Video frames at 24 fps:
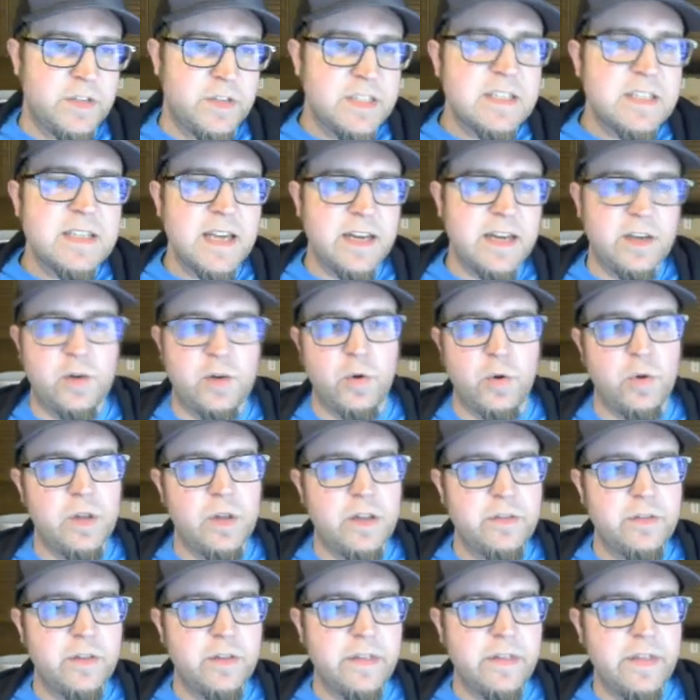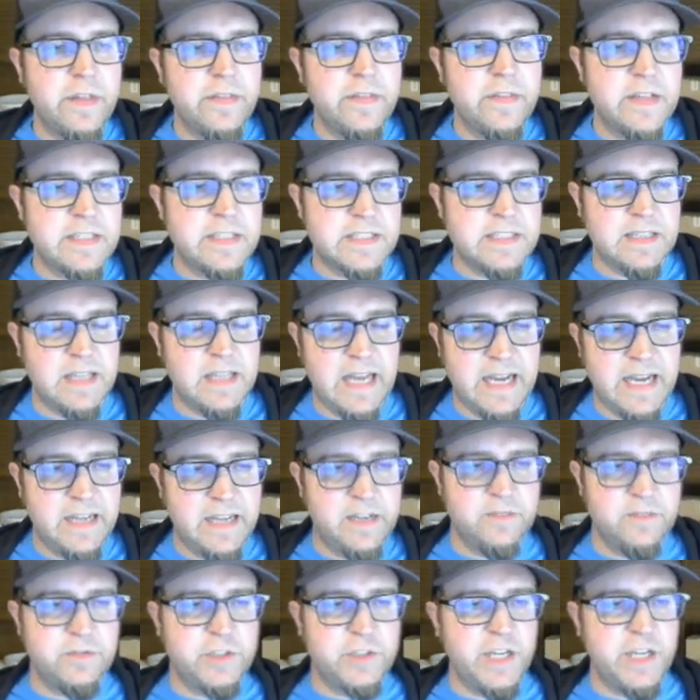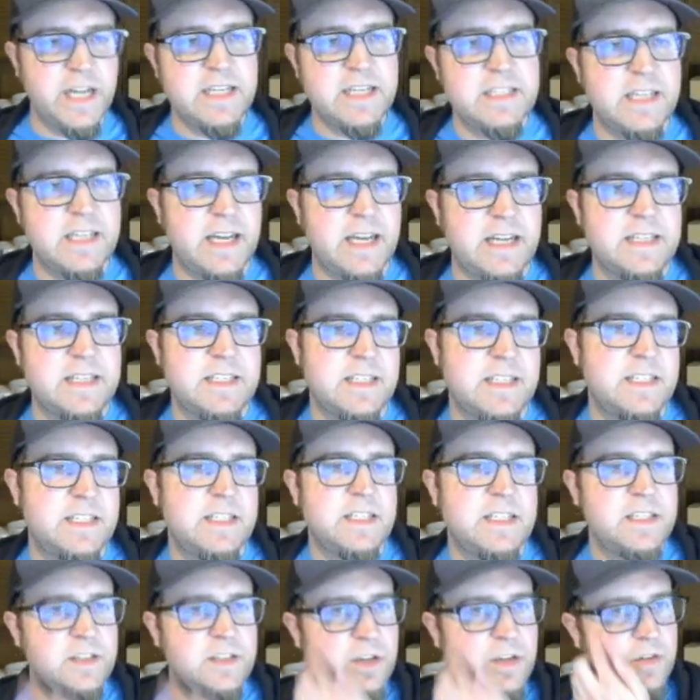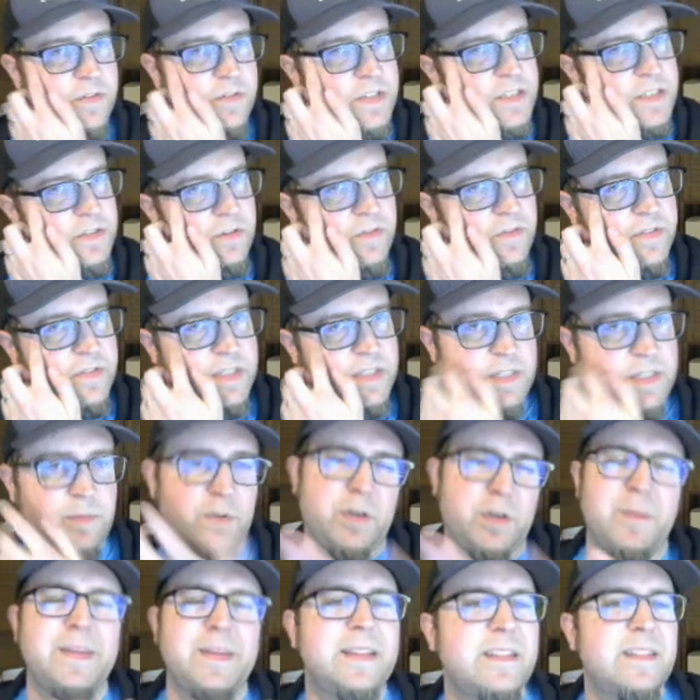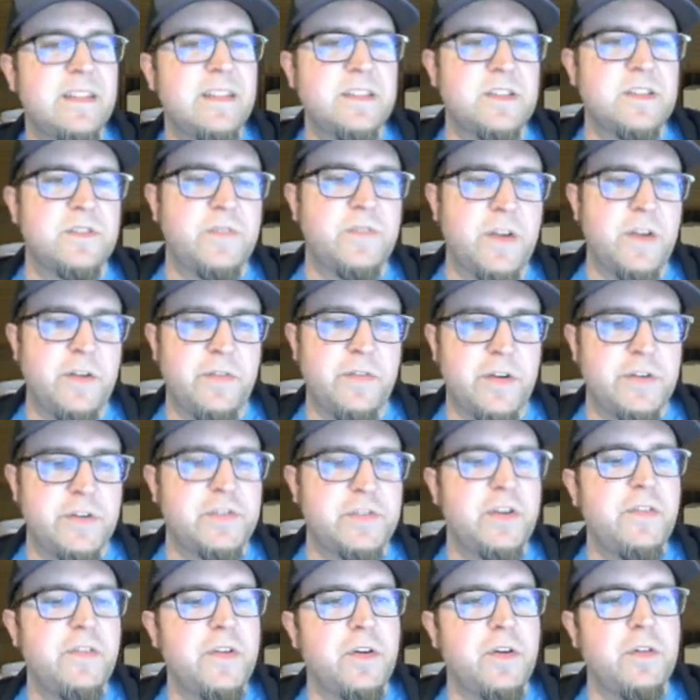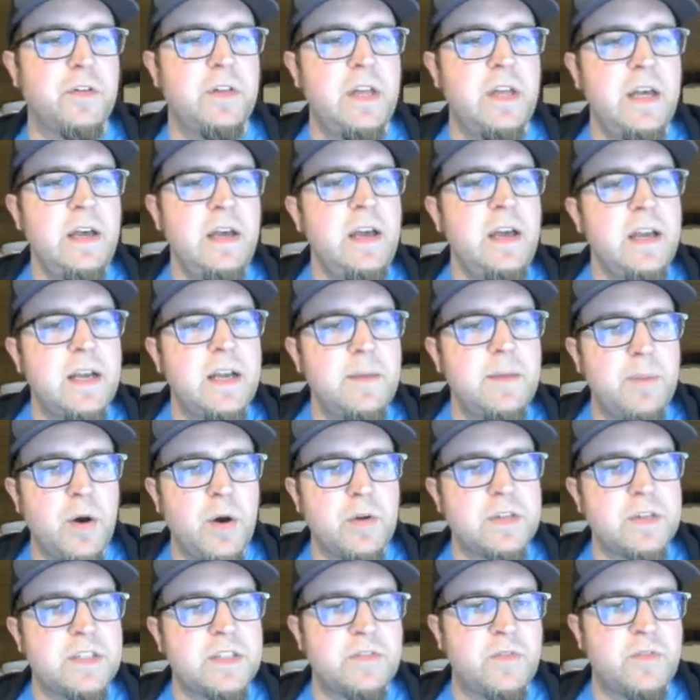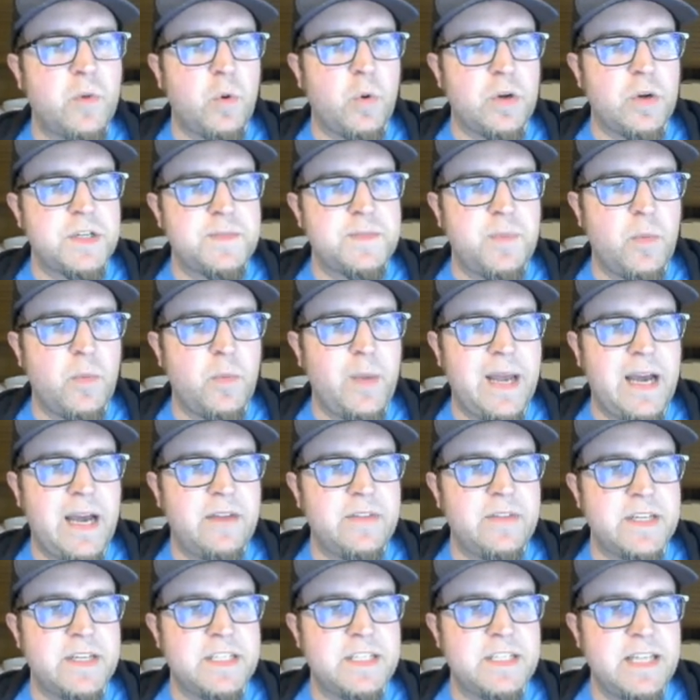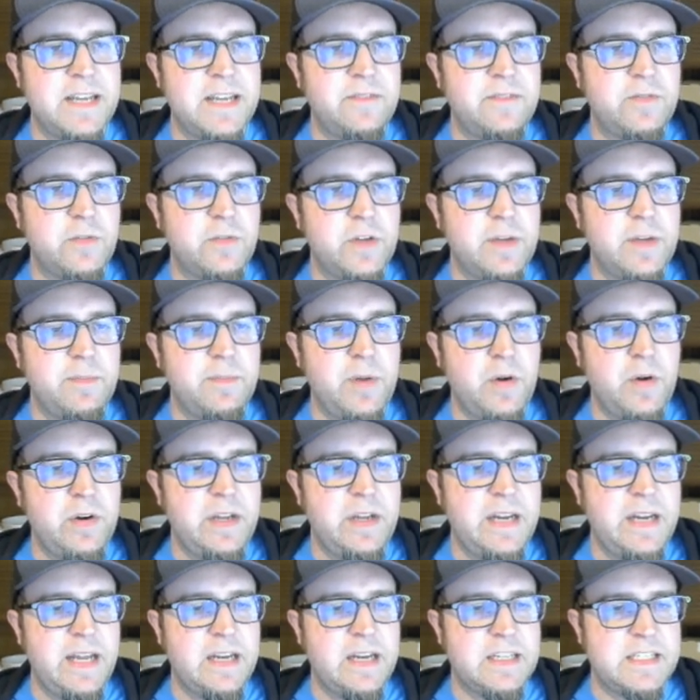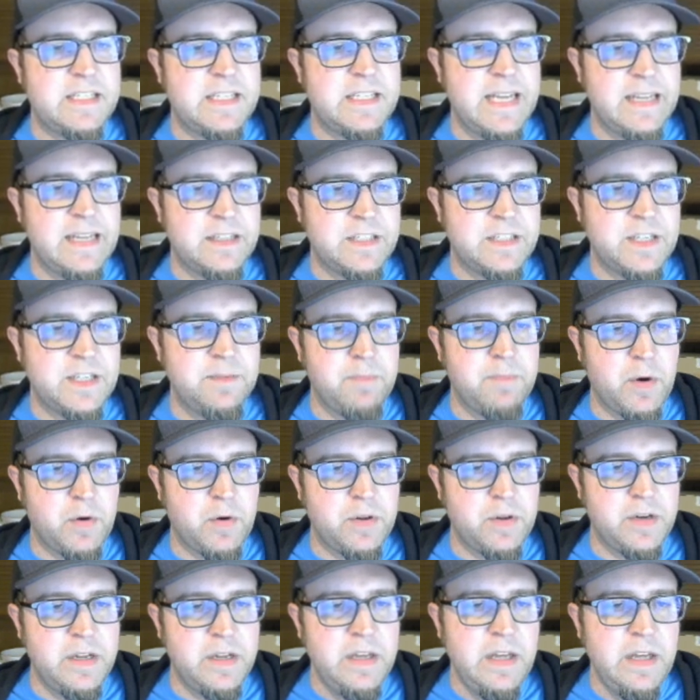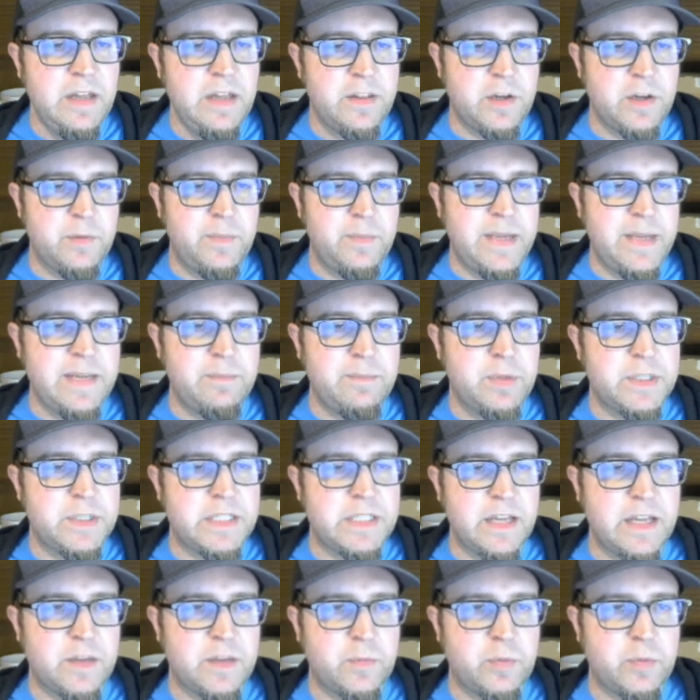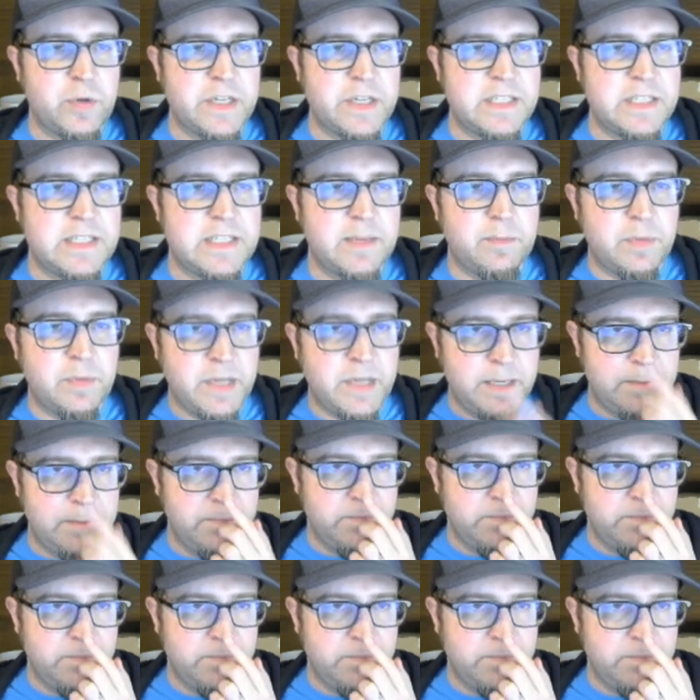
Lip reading: this is kind of cool. Other than this lack of JSX, this is kind of a sort of similar, I mean, this is very, very trivial components, of course, but we have a stateful component and a stateless component that are being put together pretty simply.